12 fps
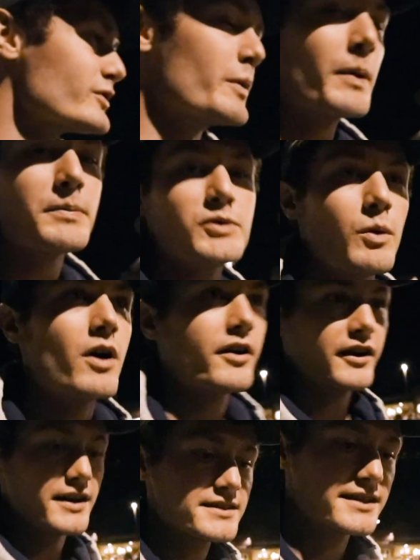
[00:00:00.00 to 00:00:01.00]
so we pull up to
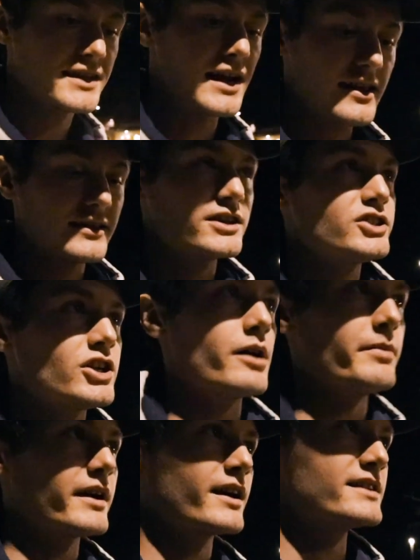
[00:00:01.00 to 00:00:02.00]
Walgreens, get in this
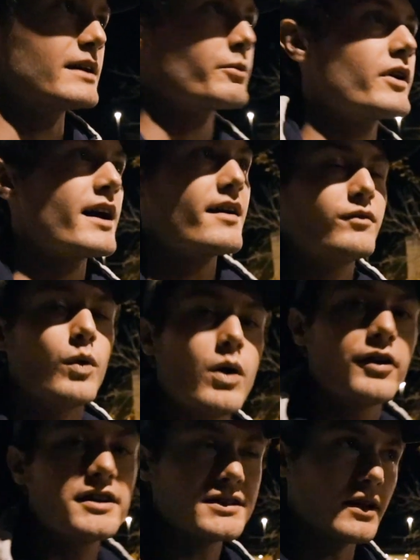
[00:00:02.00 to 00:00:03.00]
shot because I'm gonna have
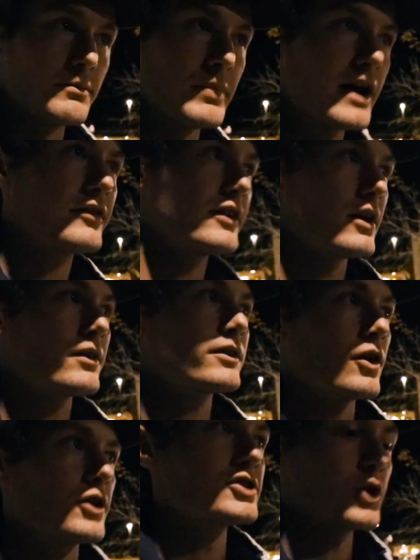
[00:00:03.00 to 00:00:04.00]
Walgreens in the background,
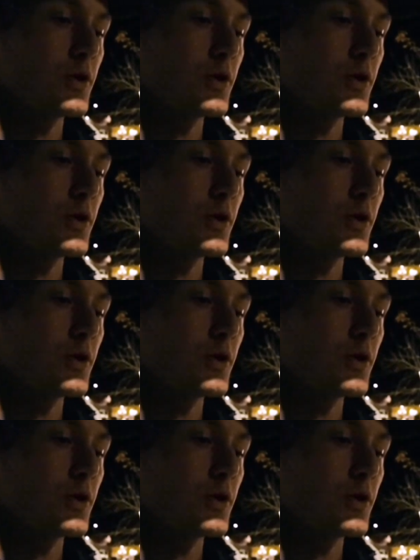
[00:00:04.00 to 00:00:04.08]
cars